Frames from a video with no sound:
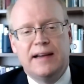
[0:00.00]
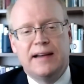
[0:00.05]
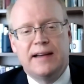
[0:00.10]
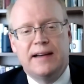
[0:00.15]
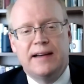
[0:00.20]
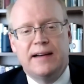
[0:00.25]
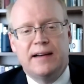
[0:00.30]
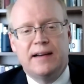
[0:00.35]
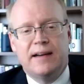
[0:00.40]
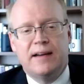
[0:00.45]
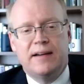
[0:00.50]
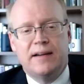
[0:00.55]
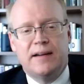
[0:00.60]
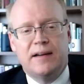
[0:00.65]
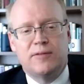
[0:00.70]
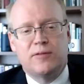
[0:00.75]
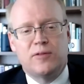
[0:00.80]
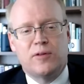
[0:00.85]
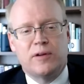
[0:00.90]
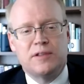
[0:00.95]

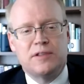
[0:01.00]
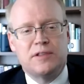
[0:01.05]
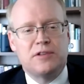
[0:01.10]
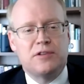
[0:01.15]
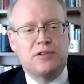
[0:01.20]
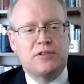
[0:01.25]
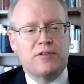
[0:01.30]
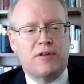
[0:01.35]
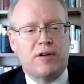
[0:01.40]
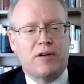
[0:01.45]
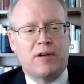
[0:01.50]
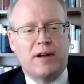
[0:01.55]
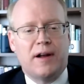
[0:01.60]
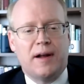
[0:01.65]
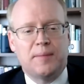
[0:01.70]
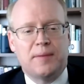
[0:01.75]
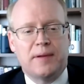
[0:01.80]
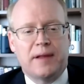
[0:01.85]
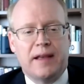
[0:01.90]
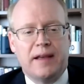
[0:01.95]
Of course, this is all
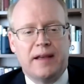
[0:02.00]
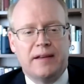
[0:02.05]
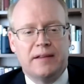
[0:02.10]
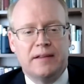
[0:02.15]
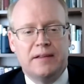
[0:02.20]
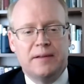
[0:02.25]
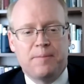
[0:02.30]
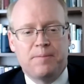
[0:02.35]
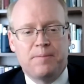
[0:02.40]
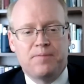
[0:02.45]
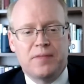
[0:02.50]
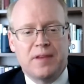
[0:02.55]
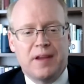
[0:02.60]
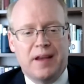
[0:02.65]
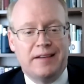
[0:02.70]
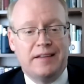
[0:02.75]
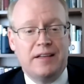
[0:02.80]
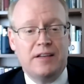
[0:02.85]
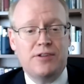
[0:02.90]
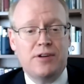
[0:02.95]
complicated
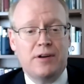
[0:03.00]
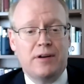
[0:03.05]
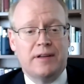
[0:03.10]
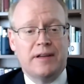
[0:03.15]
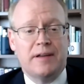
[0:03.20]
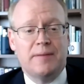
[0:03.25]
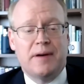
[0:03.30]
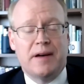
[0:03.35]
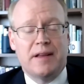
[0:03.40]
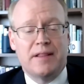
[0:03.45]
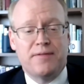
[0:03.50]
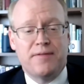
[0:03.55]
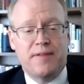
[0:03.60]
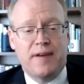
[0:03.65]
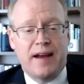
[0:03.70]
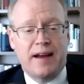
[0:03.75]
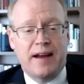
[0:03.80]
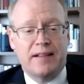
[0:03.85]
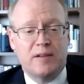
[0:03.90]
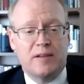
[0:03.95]
additionally by the
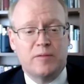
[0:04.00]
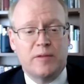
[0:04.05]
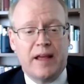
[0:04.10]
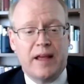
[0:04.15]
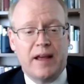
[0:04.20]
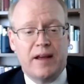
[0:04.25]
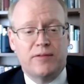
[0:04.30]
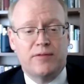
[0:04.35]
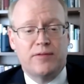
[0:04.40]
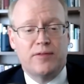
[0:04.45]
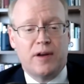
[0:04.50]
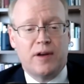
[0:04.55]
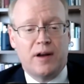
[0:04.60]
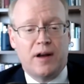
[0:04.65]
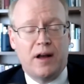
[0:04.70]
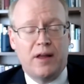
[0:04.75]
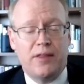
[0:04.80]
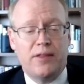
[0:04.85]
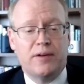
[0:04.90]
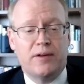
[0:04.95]
fact that we have
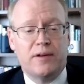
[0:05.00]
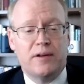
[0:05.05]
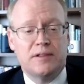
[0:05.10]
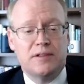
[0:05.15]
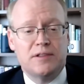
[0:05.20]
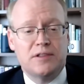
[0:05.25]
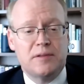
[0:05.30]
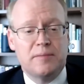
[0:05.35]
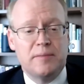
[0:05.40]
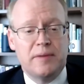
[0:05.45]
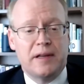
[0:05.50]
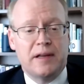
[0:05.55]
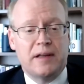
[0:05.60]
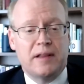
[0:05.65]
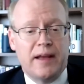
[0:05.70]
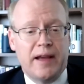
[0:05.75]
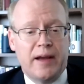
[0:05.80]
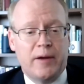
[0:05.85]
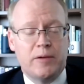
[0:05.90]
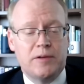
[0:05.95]
other Semitic
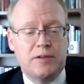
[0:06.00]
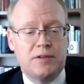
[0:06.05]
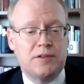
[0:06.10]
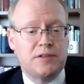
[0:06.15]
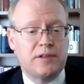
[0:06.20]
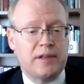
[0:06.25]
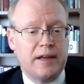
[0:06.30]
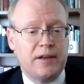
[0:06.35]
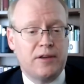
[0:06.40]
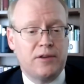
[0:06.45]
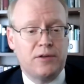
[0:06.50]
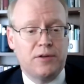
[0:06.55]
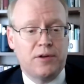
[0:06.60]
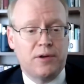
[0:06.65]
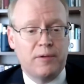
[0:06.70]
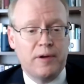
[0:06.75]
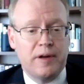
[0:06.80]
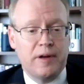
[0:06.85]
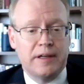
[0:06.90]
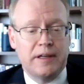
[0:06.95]
languages like
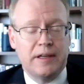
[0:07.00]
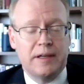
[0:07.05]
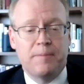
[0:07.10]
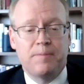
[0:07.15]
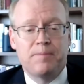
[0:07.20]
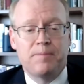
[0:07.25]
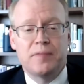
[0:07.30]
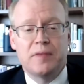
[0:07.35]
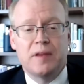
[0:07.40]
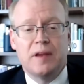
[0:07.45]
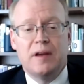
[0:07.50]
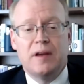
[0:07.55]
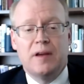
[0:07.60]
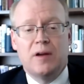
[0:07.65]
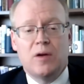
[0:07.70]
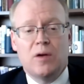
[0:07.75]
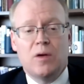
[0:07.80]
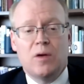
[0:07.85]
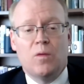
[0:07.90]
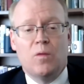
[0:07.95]
Ugaritic,
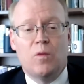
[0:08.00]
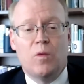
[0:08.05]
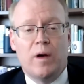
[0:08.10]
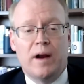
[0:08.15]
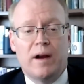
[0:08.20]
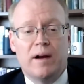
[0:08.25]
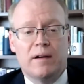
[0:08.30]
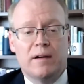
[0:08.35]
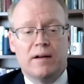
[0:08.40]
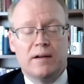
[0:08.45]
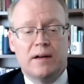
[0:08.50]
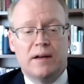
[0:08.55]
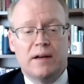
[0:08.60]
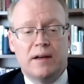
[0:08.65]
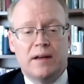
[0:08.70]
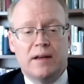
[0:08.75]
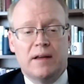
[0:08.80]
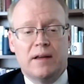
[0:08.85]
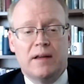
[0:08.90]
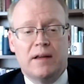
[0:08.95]
where
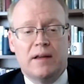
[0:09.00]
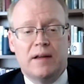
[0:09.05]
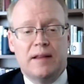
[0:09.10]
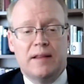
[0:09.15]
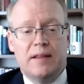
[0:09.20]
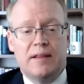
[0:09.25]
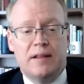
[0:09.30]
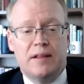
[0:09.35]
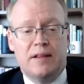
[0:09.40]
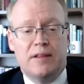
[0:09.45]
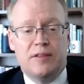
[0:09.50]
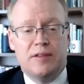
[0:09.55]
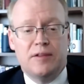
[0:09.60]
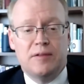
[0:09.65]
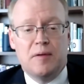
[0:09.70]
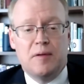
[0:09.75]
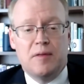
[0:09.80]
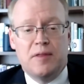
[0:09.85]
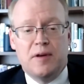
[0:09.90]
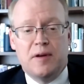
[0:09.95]

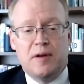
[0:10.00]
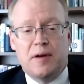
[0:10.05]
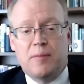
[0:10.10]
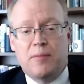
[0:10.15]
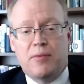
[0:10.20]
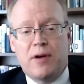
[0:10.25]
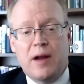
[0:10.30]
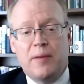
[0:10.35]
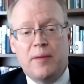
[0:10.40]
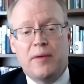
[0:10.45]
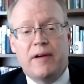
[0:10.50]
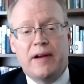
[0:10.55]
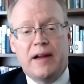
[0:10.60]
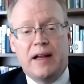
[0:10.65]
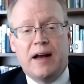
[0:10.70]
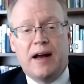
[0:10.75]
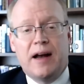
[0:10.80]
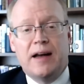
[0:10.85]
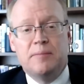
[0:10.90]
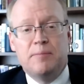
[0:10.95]
the primary
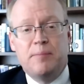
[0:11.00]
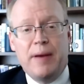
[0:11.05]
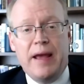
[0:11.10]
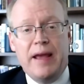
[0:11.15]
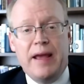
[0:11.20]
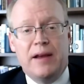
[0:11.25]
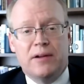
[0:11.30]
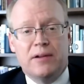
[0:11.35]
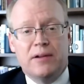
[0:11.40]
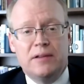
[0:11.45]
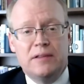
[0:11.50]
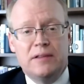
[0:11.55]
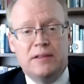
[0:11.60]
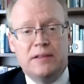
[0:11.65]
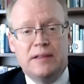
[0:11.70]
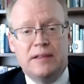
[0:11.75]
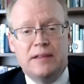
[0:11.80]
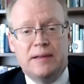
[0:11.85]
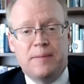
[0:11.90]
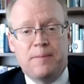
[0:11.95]
god Baal
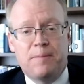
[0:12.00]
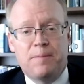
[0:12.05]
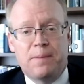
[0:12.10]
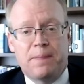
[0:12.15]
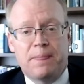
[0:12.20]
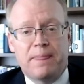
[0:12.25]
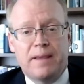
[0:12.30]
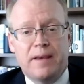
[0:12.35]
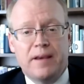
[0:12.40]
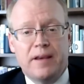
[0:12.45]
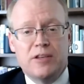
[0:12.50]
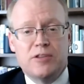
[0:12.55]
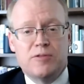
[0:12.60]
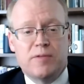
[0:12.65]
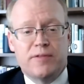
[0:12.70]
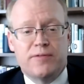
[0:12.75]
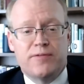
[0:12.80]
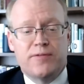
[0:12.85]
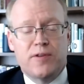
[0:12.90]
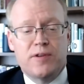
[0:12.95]
is
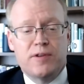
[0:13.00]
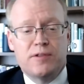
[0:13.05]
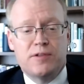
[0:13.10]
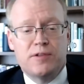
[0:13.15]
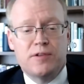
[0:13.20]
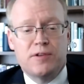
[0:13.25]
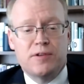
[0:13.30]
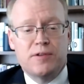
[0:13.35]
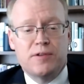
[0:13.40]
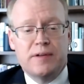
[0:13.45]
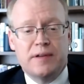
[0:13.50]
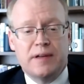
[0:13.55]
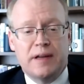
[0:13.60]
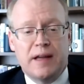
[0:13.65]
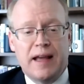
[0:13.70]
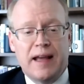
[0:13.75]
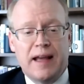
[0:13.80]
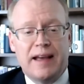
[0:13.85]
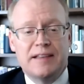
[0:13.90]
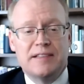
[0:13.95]
referred to
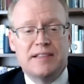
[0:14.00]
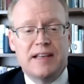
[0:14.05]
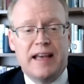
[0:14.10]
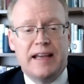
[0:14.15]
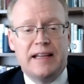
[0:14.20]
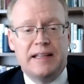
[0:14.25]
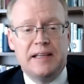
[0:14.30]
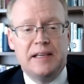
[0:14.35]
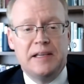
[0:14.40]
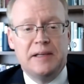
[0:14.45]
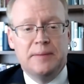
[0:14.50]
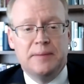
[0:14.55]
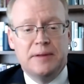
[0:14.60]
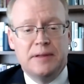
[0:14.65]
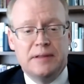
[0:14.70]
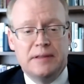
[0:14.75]
as Elim.